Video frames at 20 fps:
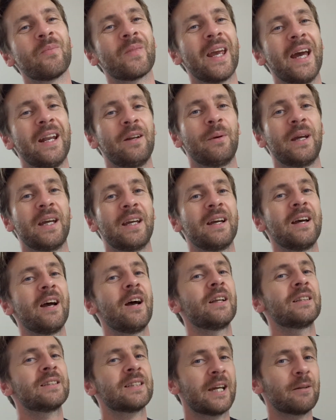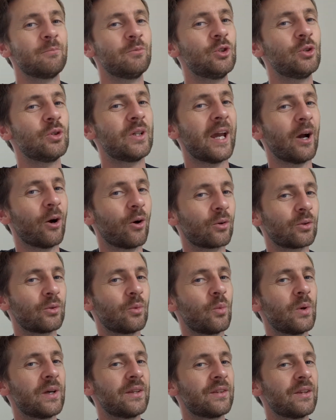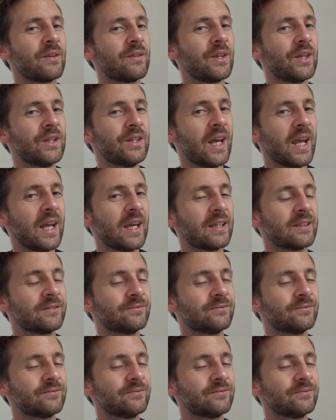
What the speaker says: Anyway, time to get on with the day.